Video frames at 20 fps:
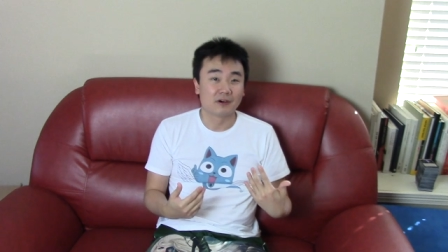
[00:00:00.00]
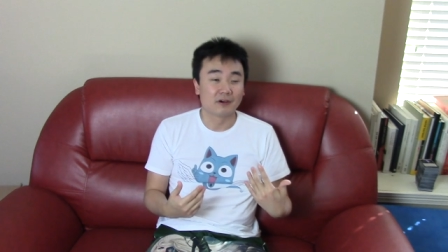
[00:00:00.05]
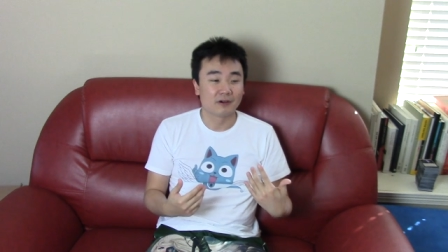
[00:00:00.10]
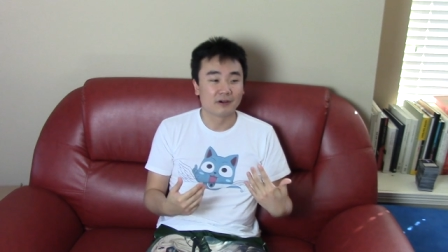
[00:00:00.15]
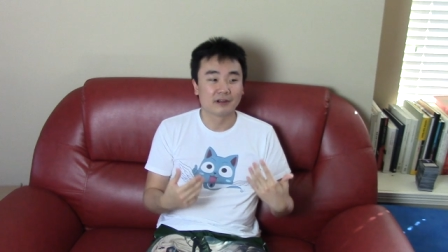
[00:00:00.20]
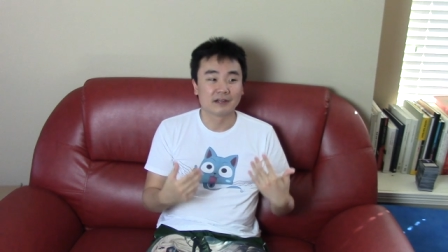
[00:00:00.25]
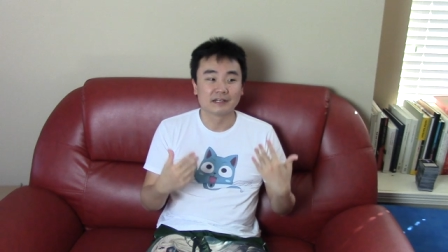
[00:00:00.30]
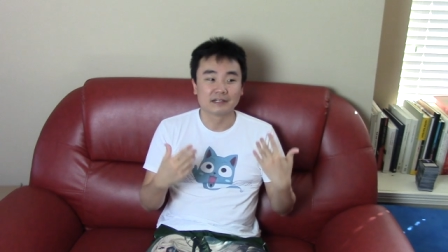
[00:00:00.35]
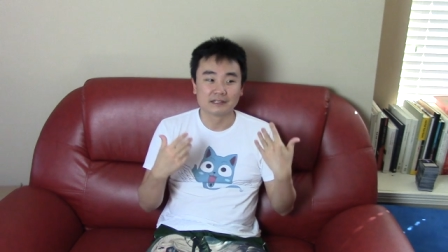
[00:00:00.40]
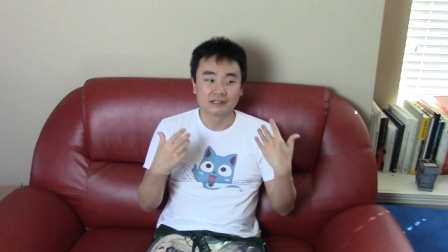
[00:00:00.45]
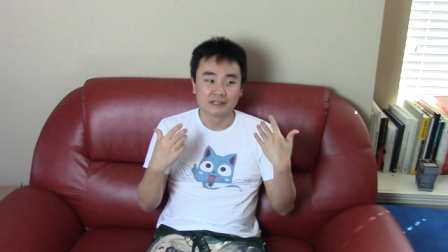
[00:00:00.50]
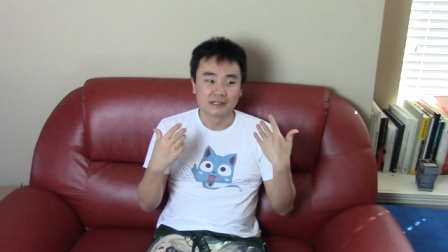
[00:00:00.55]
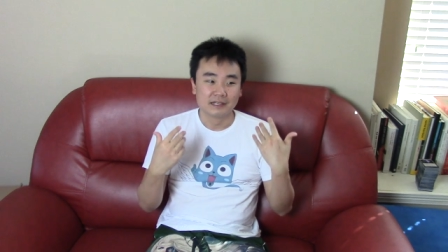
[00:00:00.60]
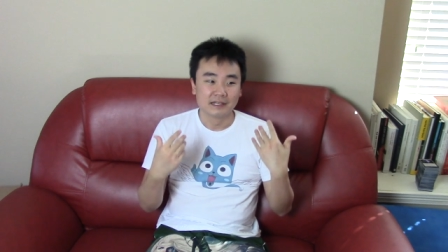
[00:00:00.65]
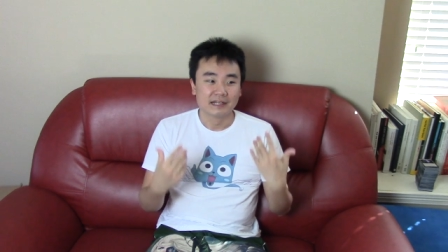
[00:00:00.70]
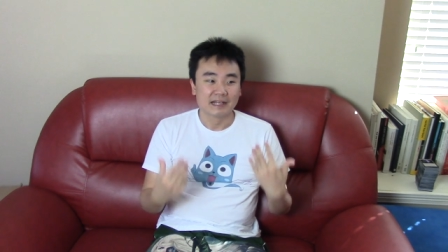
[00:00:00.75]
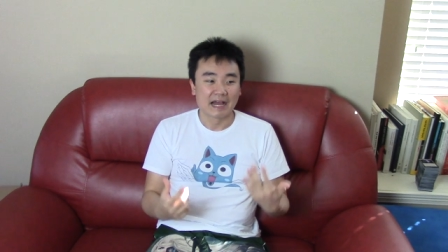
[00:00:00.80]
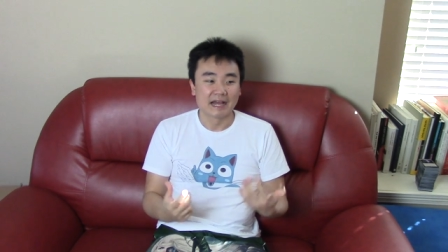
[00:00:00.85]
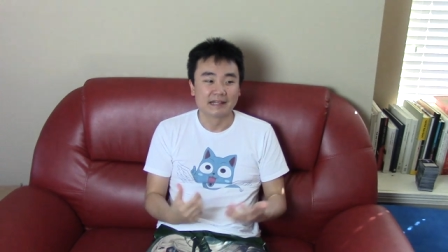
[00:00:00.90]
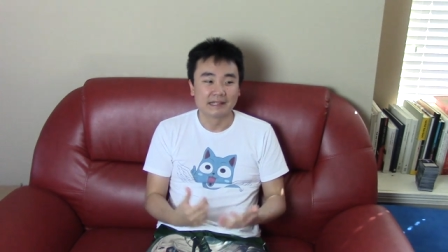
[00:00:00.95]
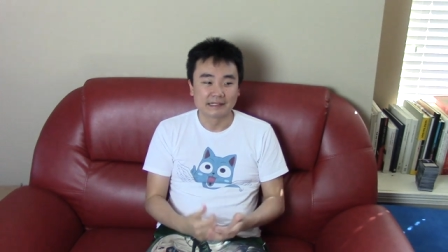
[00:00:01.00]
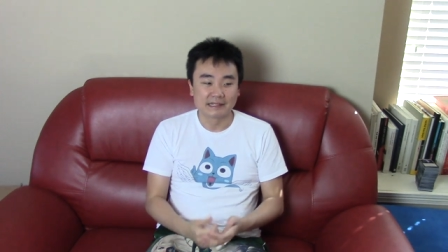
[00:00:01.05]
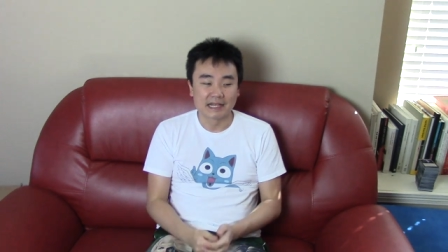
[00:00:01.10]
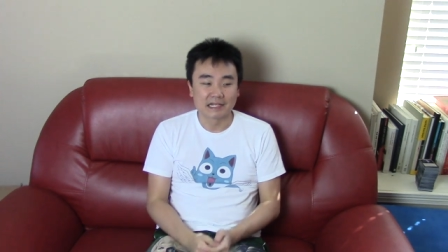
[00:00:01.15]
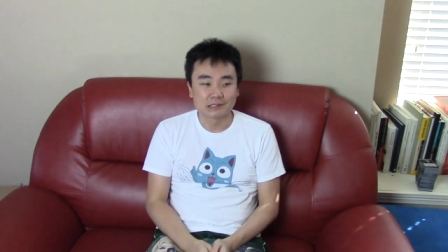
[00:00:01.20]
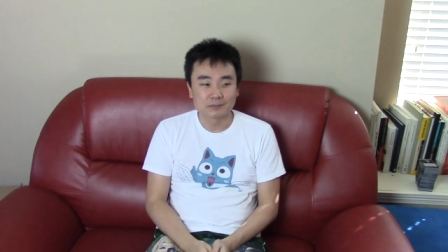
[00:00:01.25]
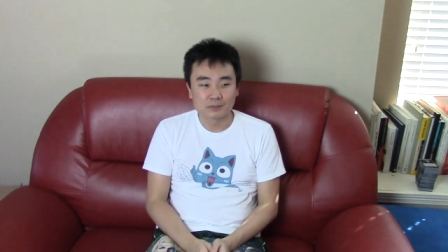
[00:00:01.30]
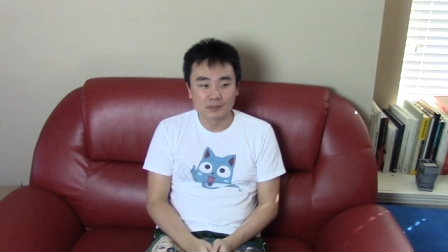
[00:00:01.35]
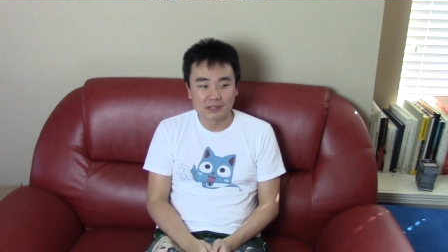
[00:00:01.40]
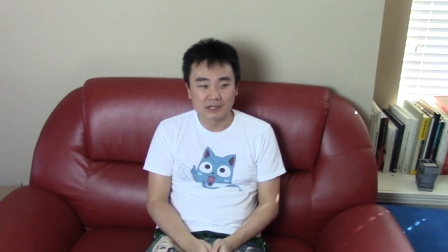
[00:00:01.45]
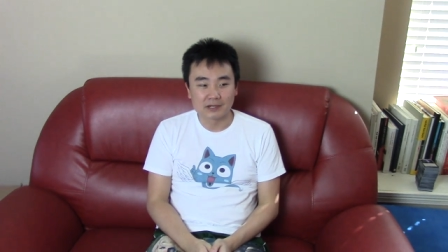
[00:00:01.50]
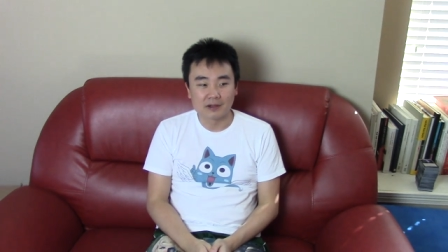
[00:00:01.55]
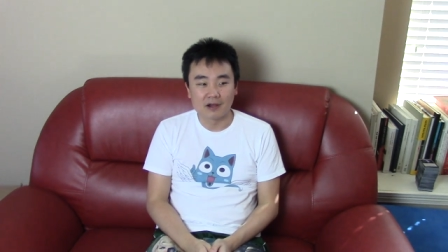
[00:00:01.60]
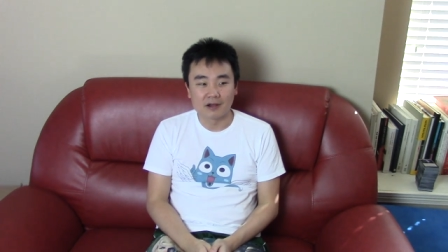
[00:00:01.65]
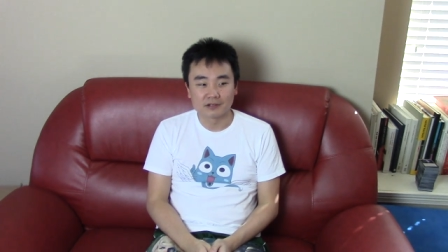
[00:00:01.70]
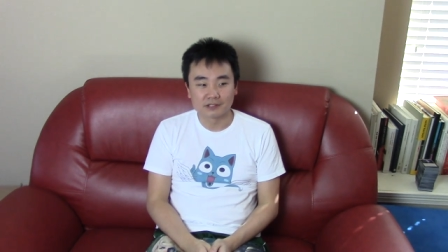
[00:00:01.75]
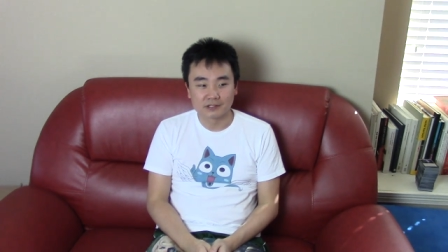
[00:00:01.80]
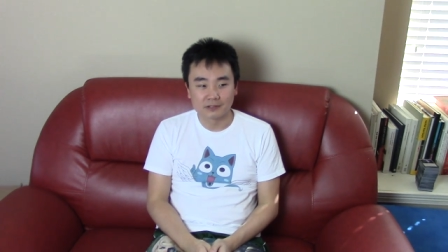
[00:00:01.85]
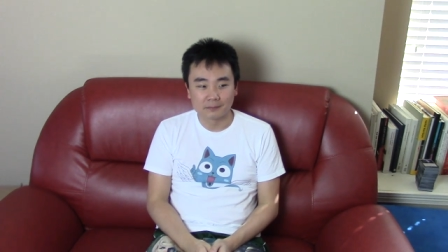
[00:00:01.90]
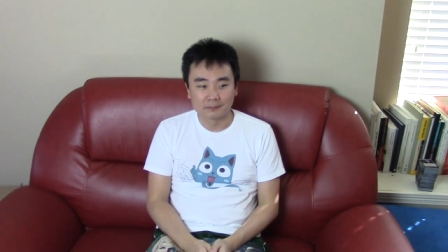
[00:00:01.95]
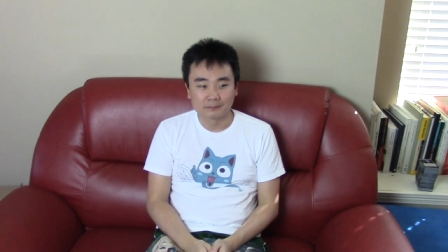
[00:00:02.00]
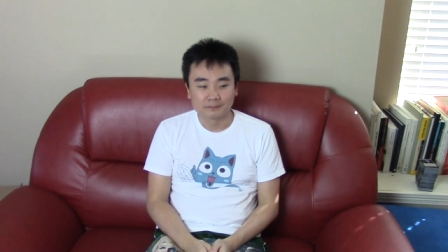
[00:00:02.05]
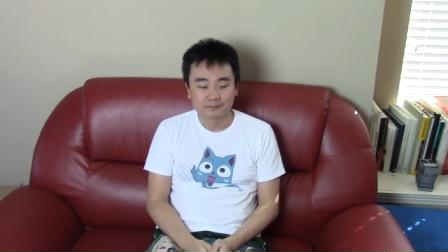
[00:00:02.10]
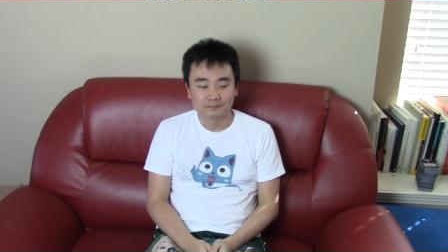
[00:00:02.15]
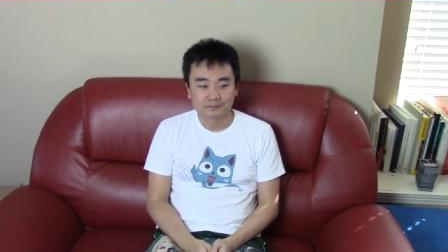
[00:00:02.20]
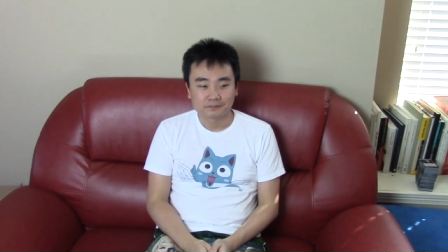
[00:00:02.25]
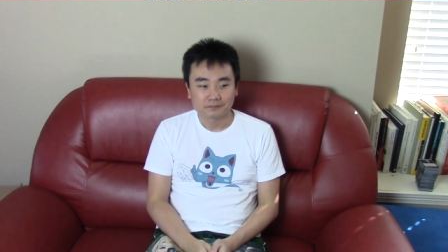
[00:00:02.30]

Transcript: are and I think that's pretty awesome.